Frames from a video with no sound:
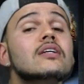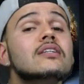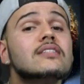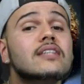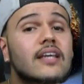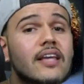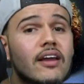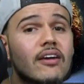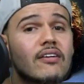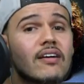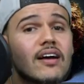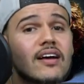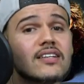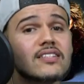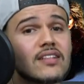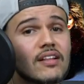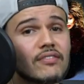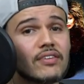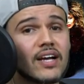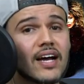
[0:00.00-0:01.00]
Take care,
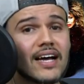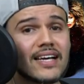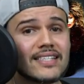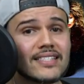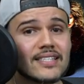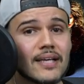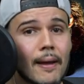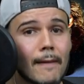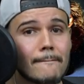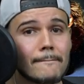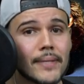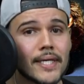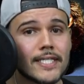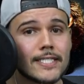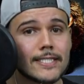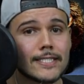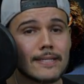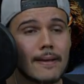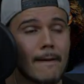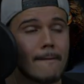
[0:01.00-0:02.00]
guys. Love you guys.
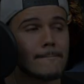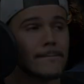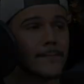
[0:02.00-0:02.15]
Peace.